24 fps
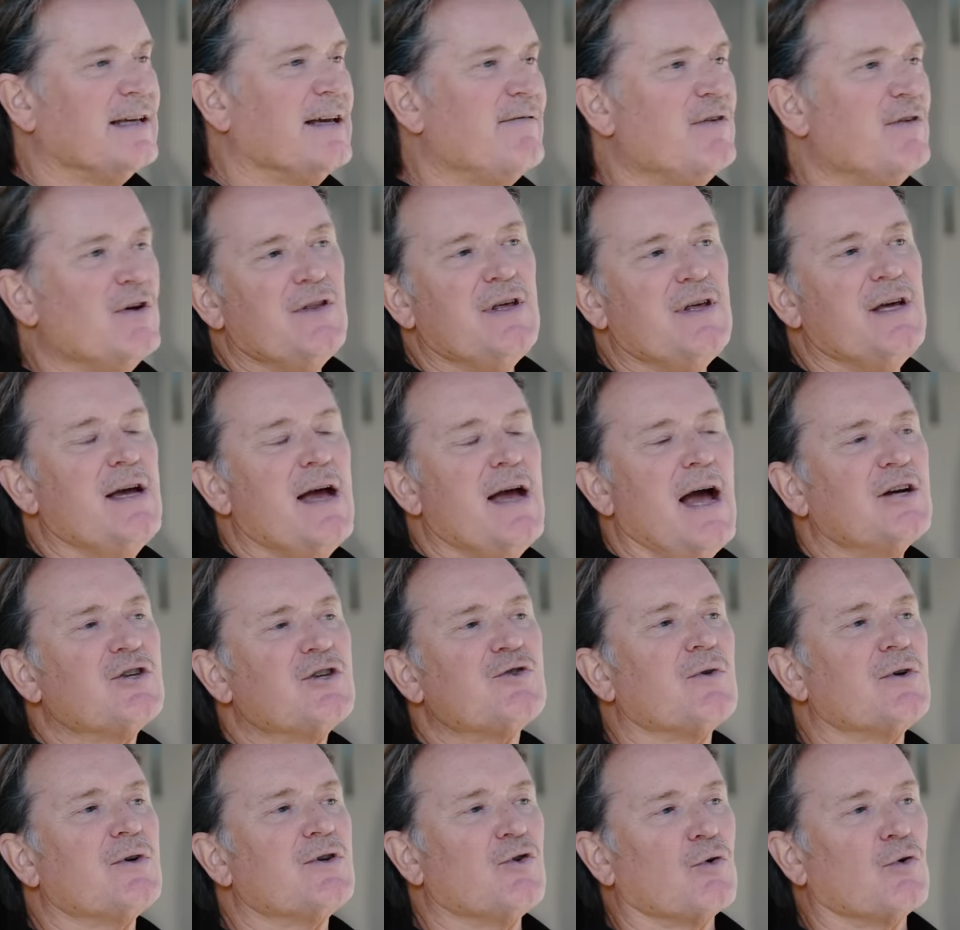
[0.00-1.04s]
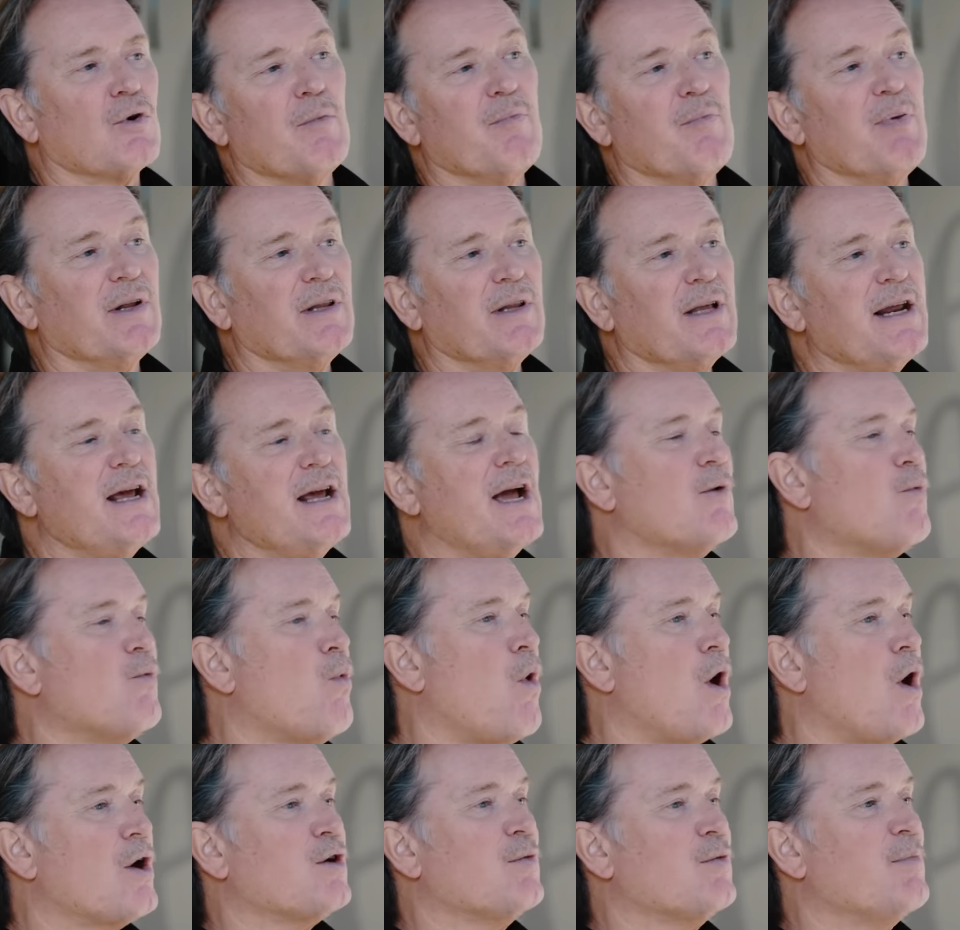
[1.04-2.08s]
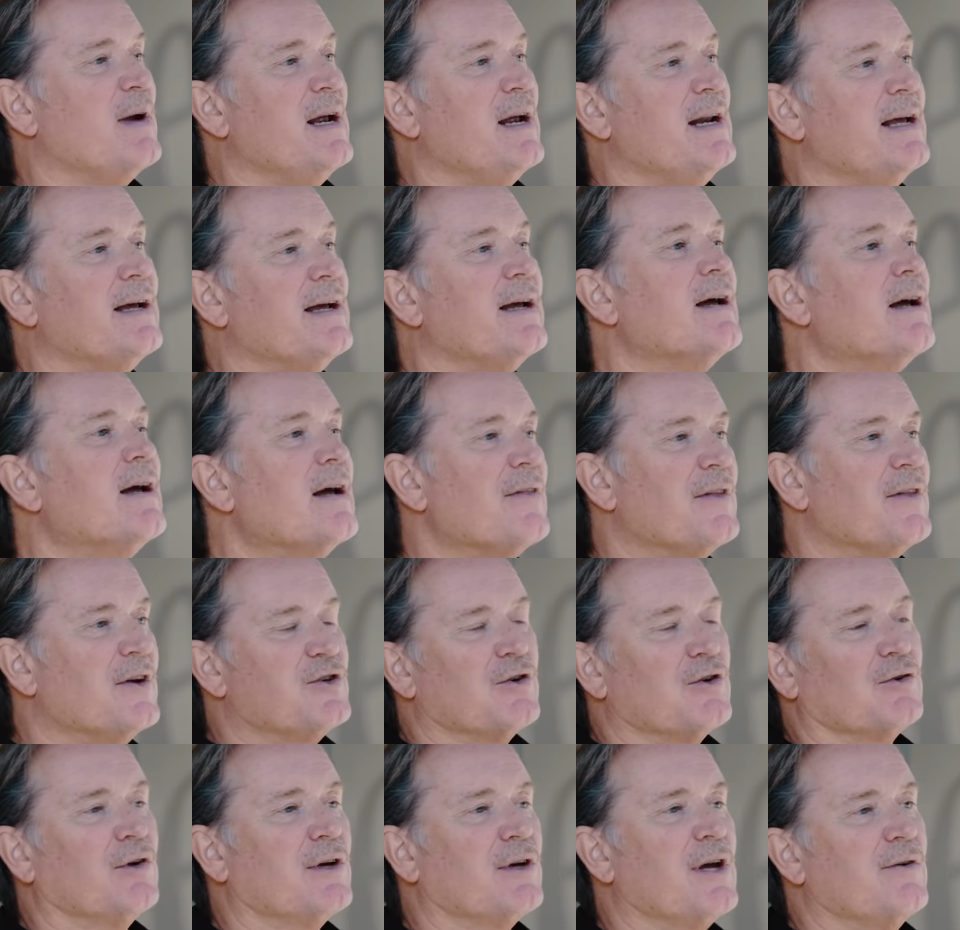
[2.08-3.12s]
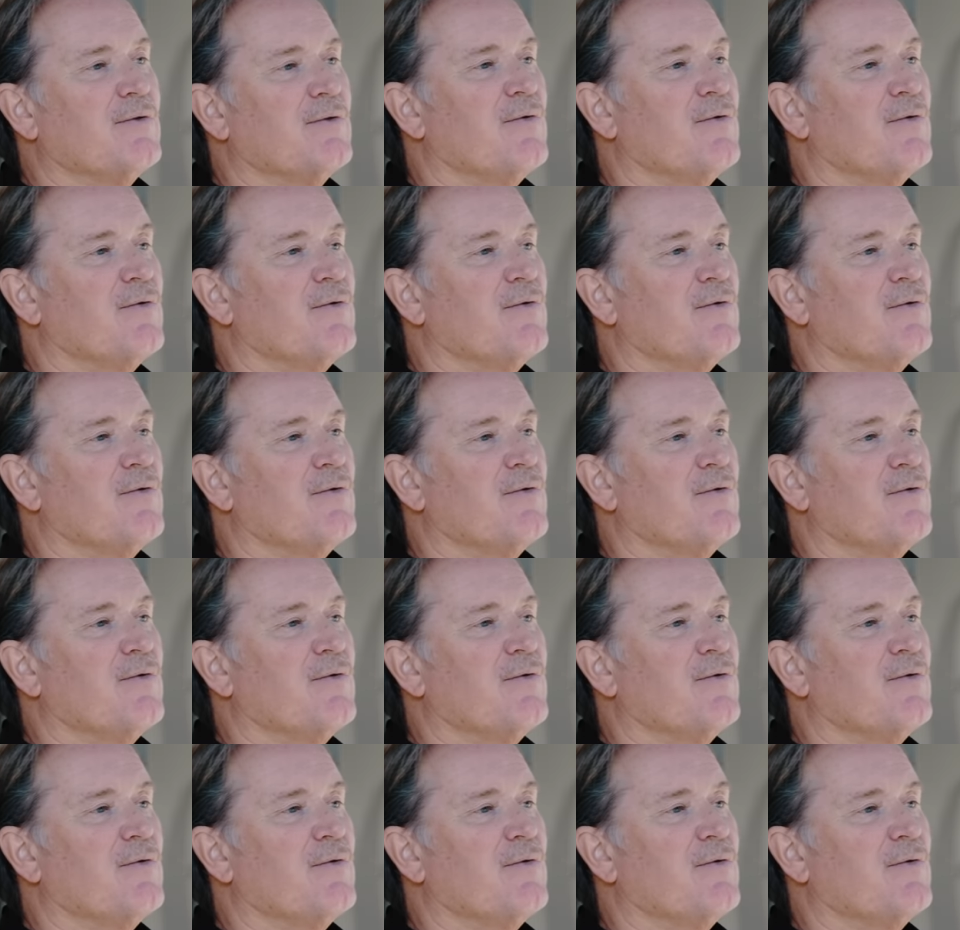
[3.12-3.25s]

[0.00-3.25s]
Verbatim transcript: give you the extra durability and water beading that you're looking